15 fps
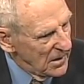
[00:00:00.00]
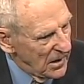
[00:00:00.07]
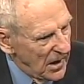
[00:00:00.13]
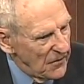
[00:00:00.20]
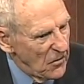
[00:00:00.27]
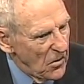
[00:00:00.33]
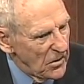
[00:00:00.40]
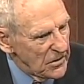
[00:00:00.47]

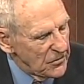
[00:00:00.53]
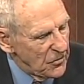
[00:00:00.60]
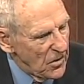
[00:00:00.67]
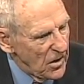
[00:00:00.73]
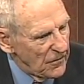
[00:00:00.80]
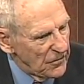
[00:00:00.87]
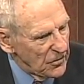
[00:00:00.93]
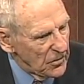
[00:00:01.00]
I've always
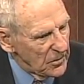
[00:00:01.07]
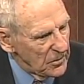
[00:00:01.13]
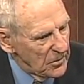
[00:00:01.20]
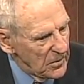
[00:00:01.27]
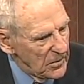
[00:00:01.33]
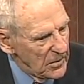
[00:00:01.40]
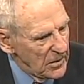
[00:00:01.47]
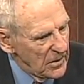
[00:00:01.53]
fought for
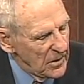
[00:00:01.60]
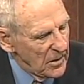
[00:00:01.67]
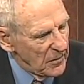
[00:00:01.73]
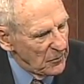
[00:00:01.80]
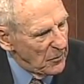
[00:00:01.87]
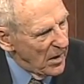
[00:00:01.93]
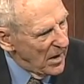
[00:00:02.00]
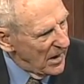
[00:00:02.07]

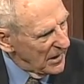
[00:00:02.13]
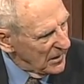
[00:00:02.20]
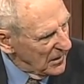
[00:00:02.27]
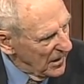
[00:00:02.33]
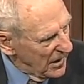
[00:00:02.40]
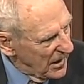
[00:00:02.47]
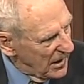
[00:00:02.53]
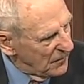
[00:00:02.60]
buying
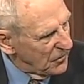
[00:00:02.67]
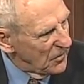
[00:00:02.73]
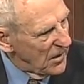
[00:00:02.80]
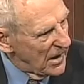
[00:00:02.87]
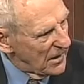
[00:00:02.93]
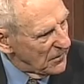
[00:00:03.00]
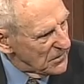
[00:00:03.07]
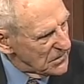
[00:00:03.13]
land for
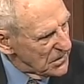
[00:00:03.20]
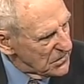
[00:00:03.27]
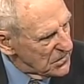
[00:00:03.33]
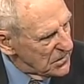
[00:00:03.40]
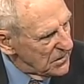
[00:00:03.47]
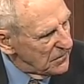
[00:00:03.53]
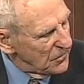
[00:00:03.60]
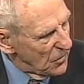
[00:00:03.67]

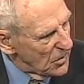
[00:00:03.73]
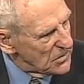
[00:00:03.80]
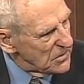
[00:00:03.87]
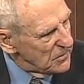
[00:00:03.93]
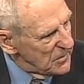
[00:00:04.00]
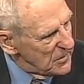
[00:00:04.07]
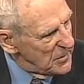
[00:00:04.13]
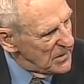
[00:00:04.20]
acquisition, and
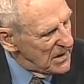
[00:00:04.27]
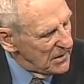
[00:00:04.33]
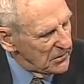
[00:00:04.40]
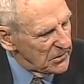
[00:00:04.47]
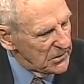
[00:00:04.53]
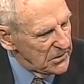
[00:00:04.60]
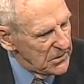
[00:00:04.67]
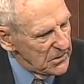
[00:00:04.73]
fortunately we've been able
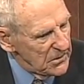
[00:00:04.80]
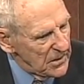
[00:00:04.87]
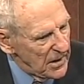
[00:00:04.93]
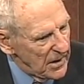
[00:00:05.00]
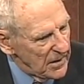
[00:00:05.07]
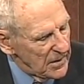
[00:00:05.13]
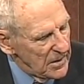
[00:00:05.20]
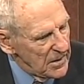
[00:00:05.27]
to do
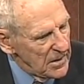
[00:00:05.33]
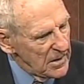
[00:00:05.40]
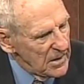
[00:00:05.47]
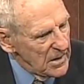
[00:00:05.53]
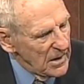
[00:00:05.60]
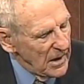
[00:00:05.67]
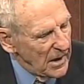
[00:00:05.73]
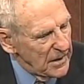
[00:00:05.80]
that.
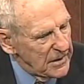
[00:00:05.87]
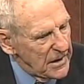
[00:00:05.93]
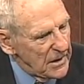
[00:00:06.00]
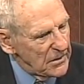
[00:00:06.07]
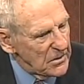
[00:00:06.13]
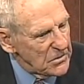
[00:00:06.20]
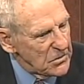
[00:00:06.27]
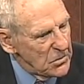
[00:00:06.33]
I think
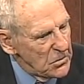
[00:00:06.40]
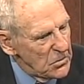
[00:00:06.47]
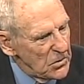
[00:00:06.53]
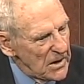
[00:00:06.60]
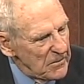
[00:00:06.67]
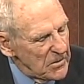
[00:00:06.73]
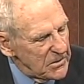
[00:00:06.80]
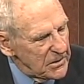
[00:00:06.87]
there's too
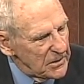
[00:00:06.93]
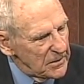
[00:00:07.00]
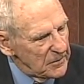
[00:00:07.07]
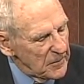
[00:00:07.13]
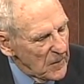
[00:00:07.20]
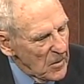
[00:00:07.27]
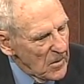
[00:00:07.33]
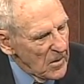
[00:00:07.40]
limited
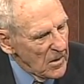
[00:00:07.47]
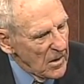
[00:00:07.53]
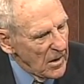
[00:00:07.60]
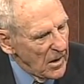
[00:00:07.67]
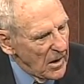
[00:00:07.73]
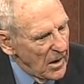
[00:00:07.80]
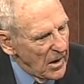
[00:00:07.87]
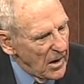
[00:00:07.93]

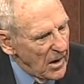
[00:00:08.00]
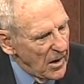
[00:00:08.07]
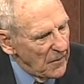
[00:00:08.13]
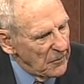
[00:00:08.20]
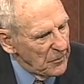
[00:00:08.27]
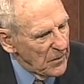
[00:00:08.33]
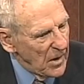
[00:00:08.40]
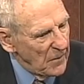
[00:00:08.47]

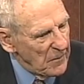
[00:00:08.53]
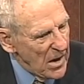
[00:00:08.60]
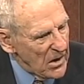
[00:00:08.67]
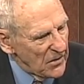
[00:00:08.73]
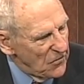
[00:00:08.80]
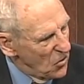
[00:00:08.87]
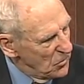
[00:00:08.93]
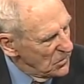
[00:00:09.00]
amount
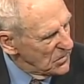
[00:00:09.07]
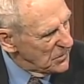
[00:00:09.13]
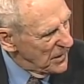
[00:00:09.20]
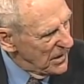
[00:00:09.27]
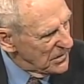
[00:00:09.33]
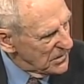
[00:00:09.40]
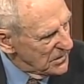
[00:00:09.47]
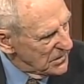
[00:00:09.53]
of open
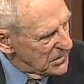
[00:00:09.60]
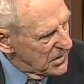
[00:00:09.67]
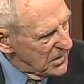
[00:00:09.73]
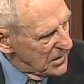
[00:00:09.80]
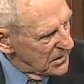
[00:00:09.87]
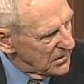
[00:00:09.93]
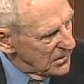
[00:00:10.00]
space in cities